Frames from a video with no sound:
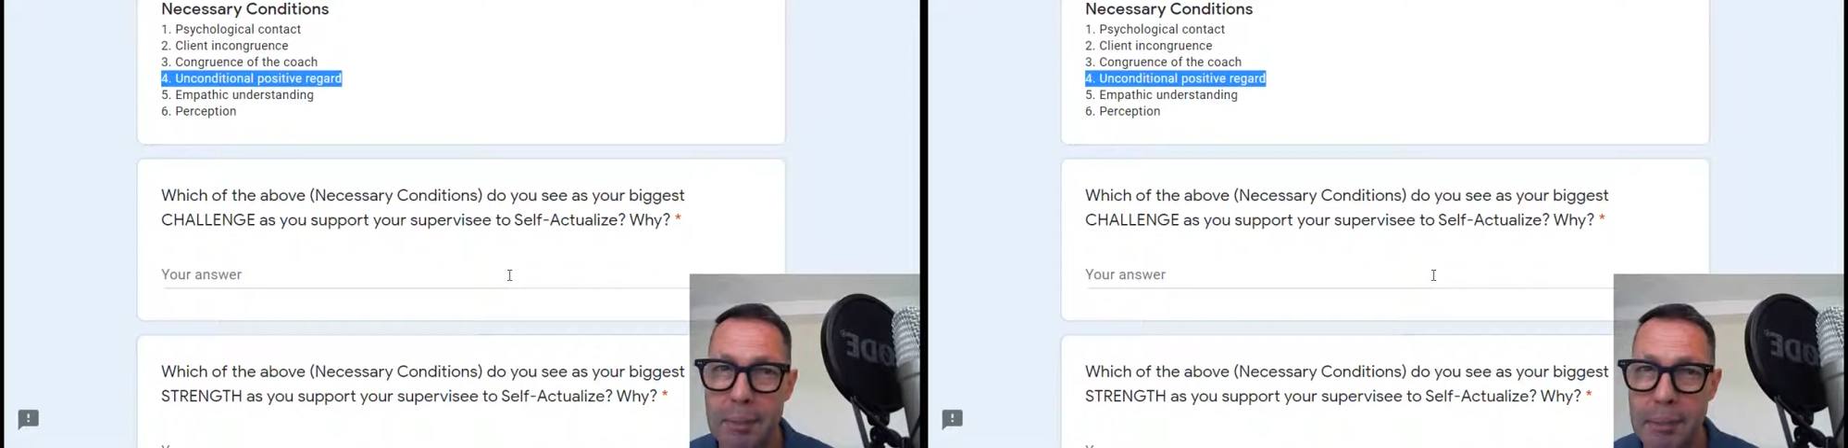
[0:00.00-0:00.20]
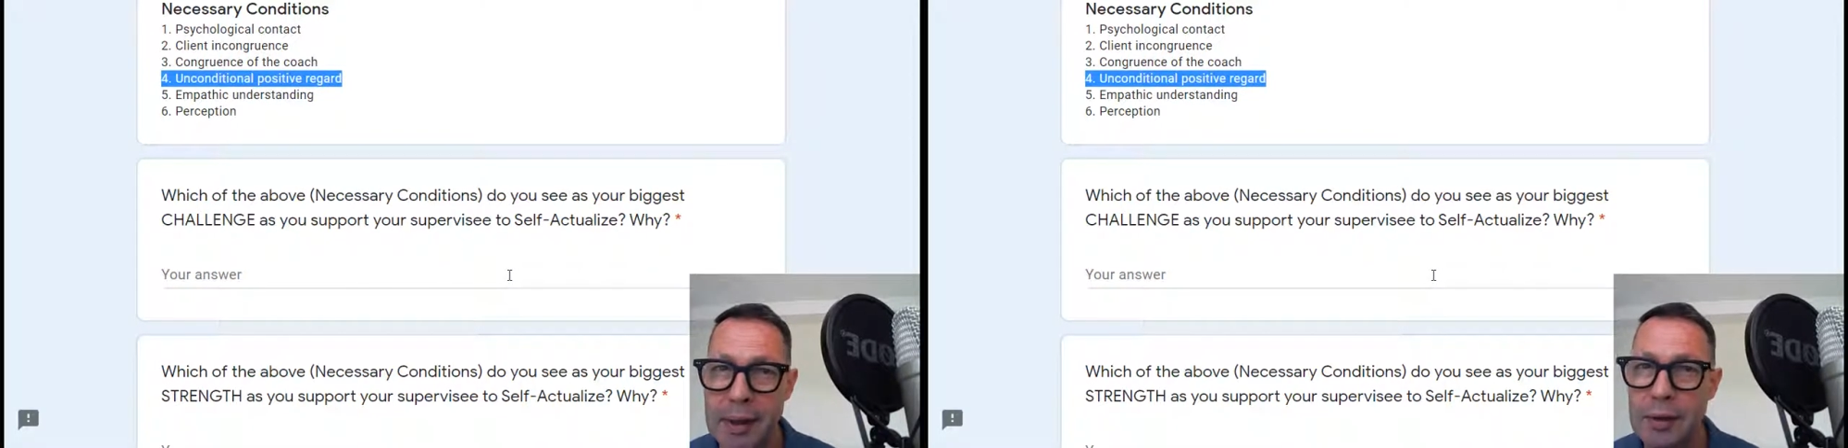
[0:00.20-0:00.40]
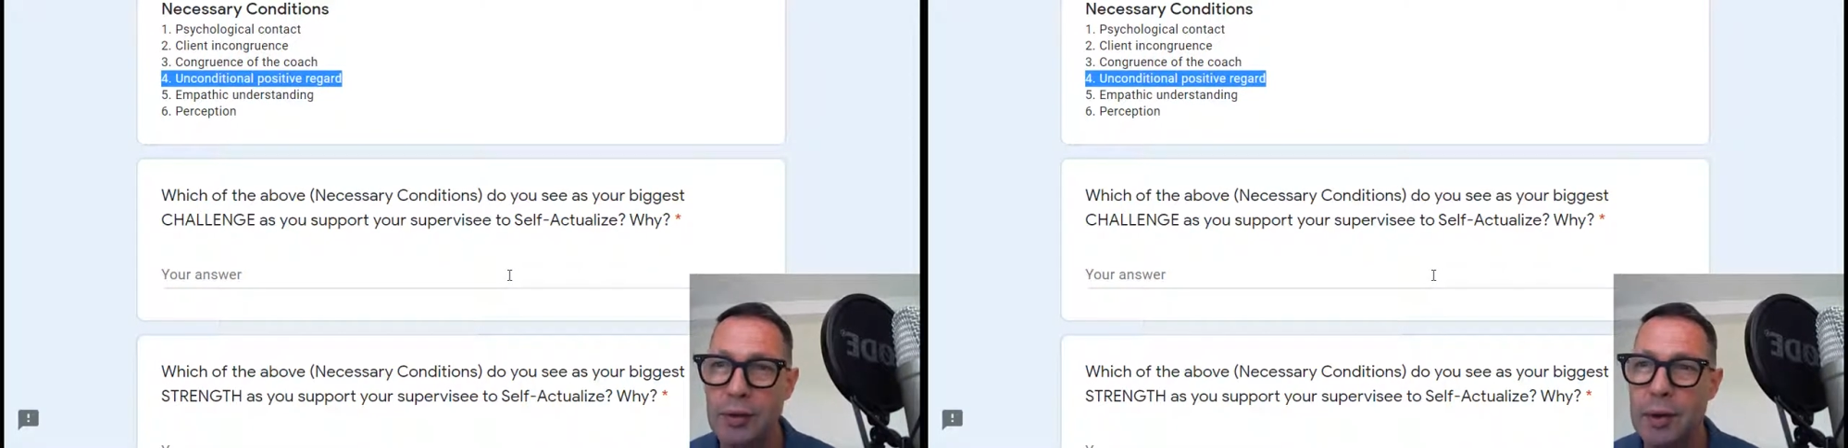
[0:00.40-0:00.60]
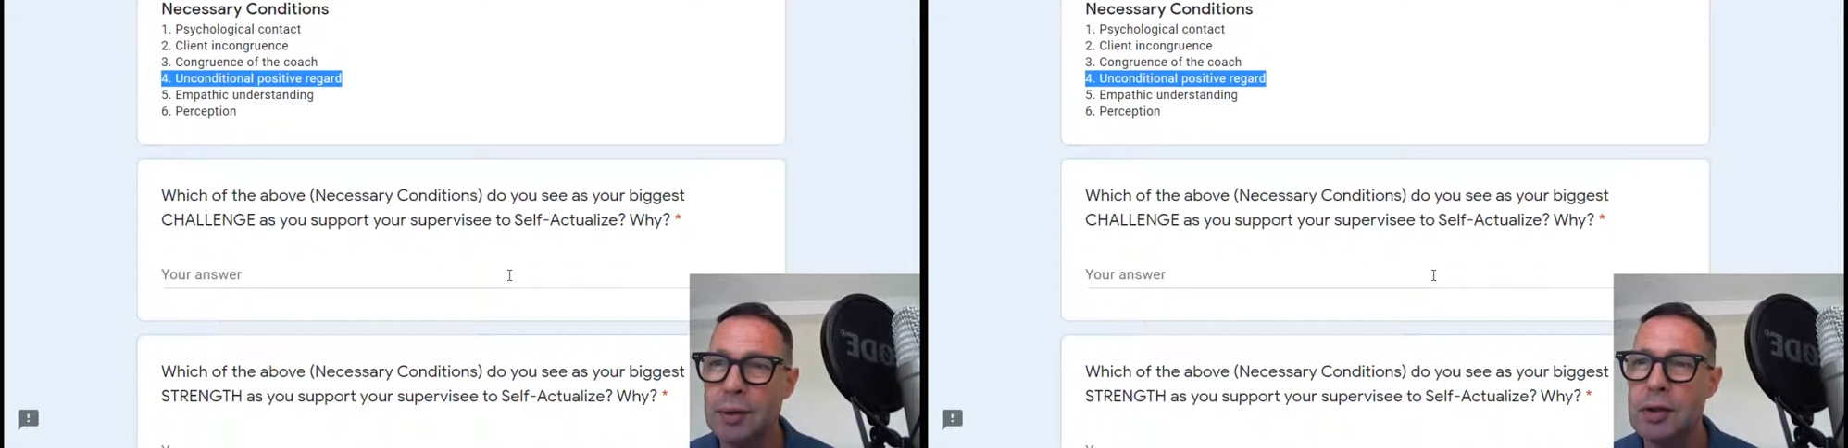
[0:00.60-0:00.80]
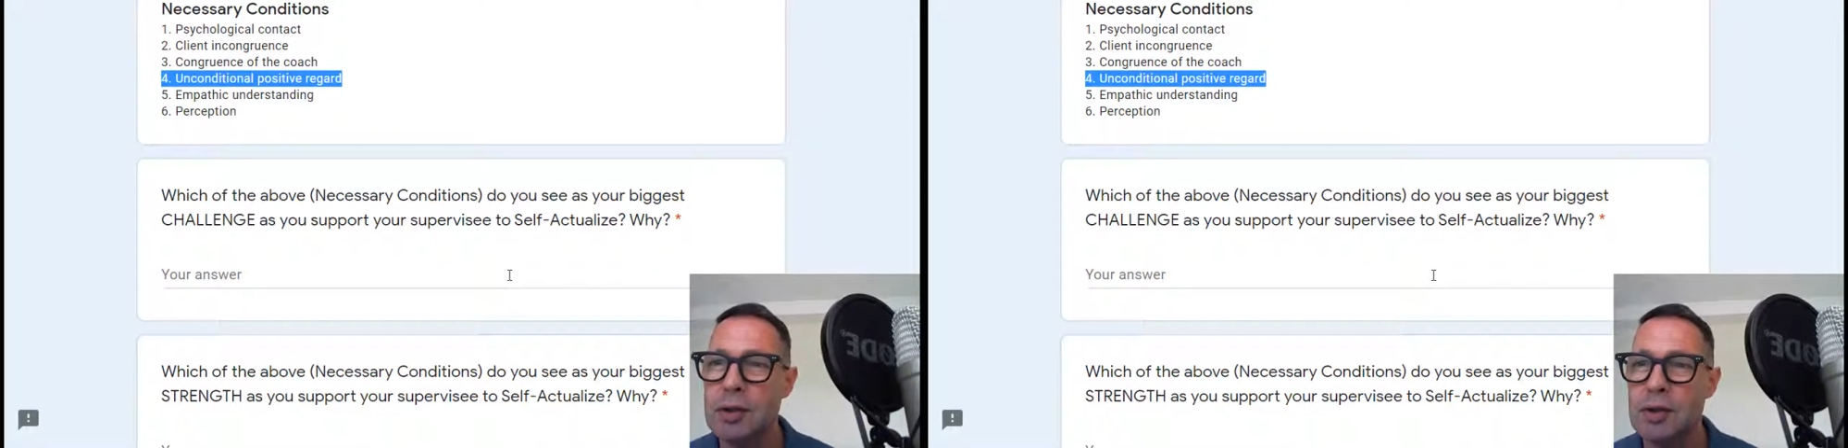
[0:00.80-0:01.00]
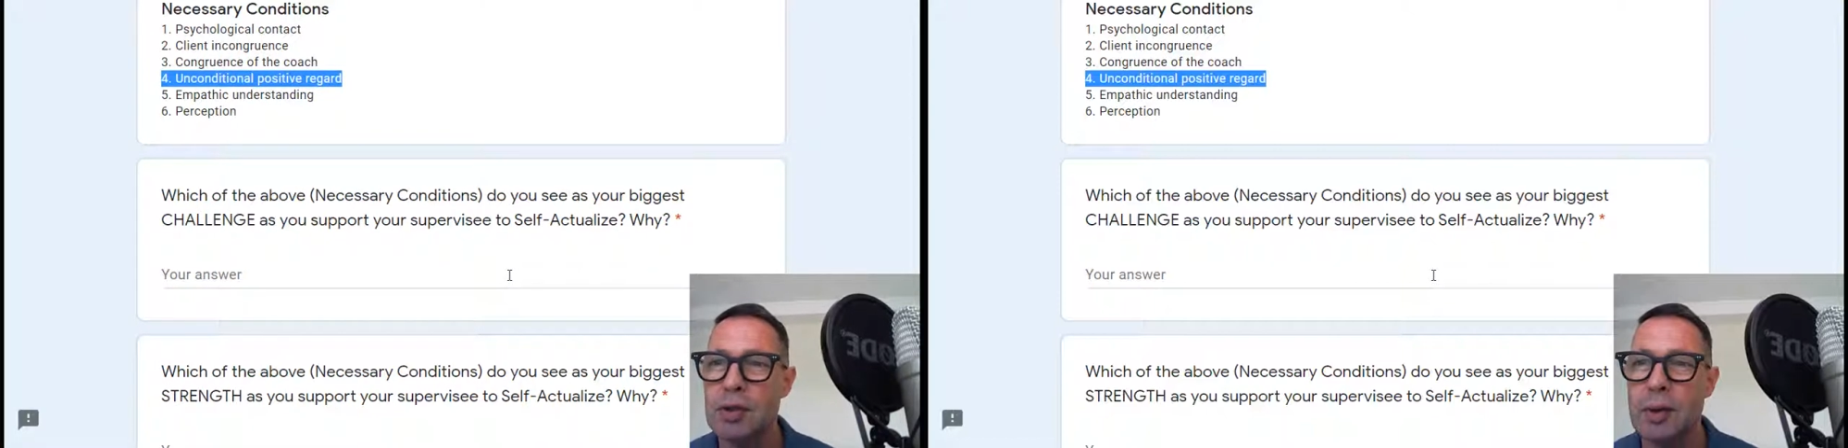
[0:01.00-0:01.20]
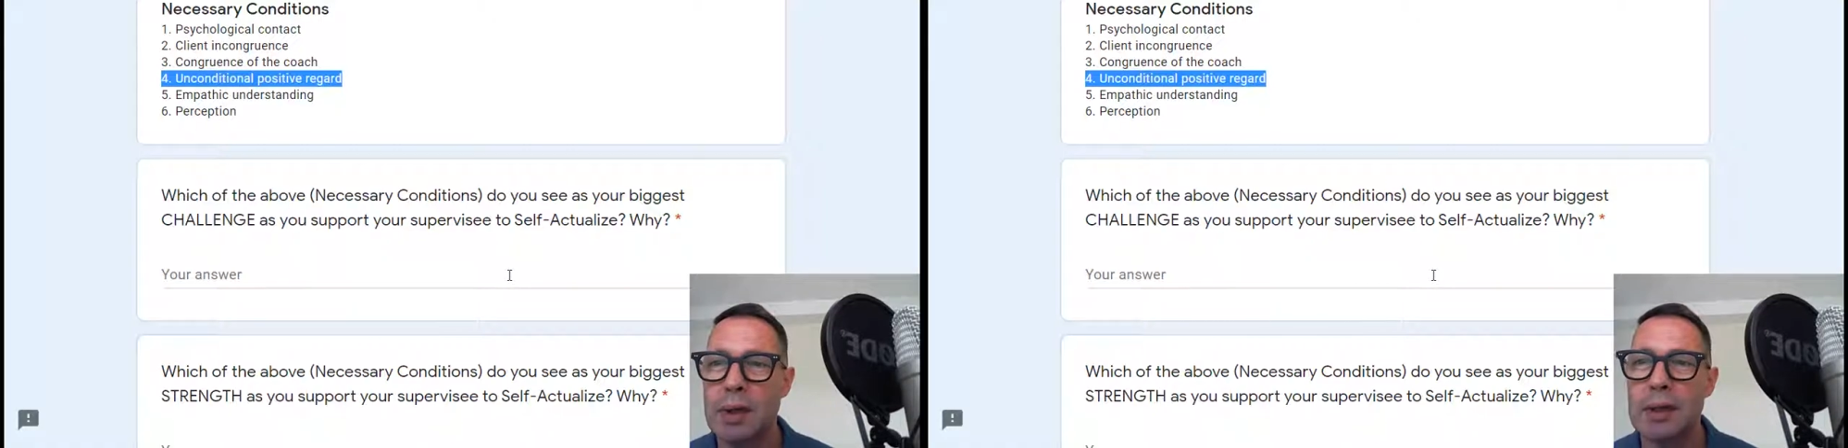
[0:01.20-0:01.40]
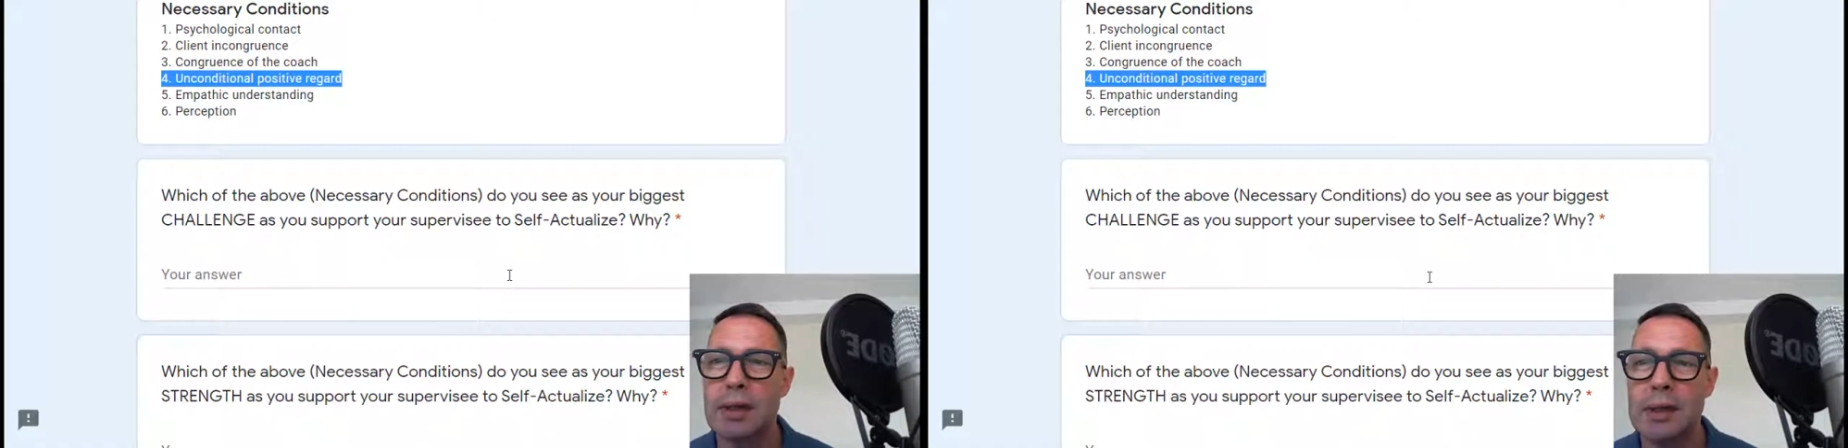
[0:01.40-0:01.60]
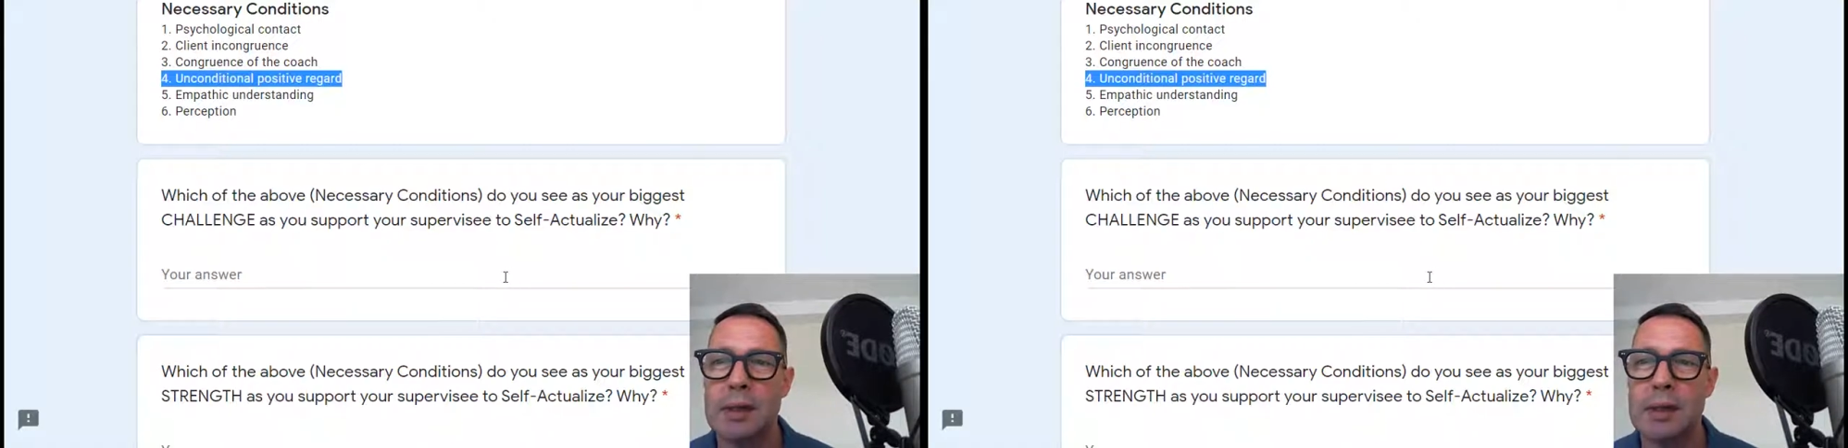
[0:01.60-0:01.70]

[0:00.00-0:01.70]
biggest focus and strength